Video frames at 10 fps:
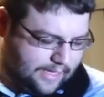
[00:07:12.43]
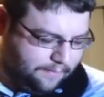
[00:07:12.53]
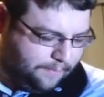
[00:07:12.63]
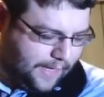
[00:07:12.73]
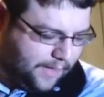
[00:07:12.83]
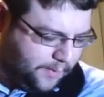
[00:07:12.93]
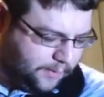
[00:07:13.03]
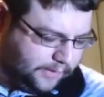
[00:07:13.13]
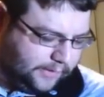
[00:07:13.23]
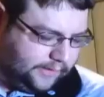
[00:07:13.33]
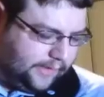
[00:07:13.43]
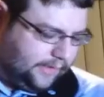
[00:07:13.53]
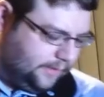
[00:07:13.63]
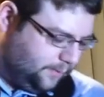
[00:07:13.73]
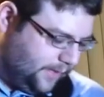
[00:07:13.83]
The
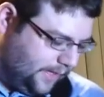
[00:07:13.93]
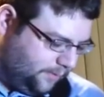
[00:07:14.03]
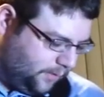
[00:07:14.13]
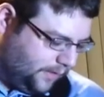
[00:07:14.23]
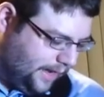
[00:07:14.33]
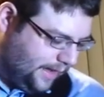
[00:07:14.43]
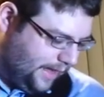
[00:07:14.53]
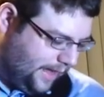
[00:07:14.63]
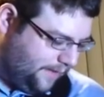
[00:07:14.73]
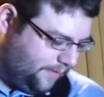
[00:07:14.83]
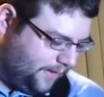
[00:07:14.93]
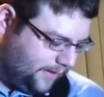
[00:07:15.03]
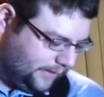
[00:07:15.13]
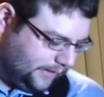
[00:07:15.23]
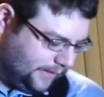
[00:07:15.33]
pouch, whenever I
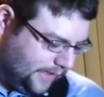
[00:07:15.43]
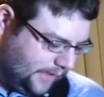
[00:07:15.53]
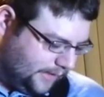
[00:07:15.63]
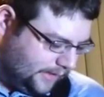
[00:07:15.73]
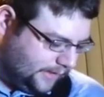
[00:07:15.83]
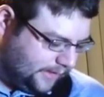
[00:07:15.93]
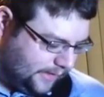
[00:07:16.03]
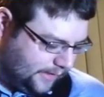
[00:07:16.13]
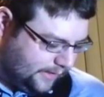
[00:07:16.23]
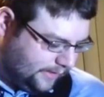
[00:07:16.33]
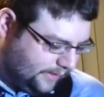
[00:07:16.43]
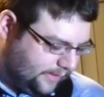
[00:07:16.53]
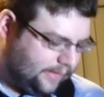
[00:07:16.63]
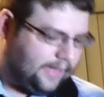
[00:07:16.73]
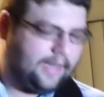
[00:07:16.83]
have a chance,
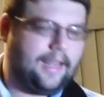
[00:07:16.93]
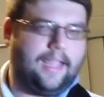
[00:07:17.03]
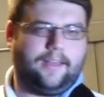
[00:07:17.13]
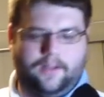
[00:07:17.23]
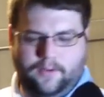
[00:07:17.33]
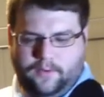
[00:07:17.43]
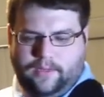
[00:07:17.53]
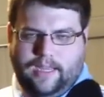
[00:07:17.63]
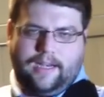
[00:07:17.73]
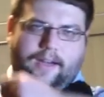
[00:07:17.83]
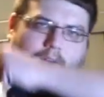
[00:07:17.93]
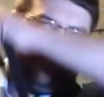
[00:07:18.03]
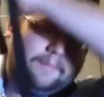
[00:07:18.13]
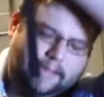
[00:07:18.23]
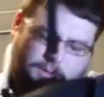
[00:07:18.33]
I like to
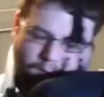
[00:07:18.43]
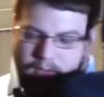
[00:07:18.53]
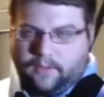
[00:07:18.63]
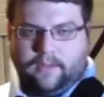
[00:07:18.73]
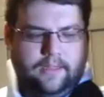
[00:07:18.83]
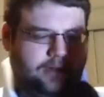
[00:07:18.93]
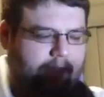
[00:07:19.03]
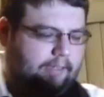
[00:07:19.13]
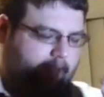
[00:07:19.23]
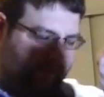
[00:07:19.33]
get it off my shoulder